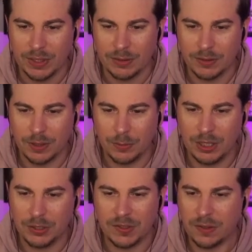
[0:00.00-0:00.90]
So I will
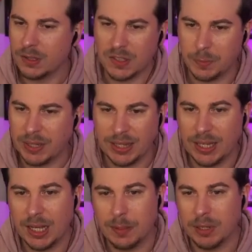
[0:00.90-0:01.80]
just Thunder Spear the
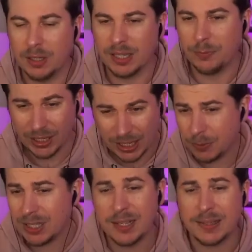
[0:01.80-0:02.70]
Arbok. If we can get rid
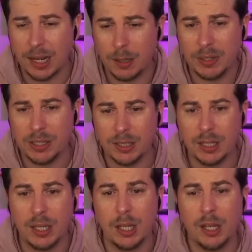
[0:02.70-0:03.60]
of this Arbok,
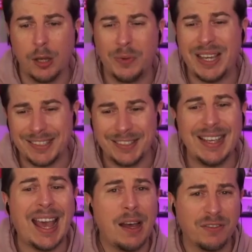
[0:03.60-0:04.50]
we actually
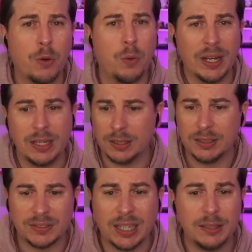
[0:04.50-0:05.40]
have quite a lot of
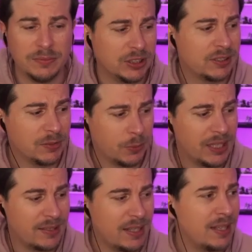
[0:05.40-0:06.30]
time versus
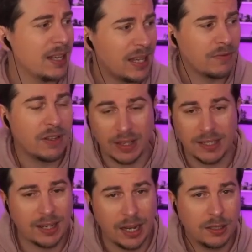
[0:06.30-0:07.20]
Wheezing, even if they
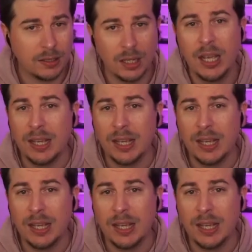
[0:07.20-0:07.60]
cycle.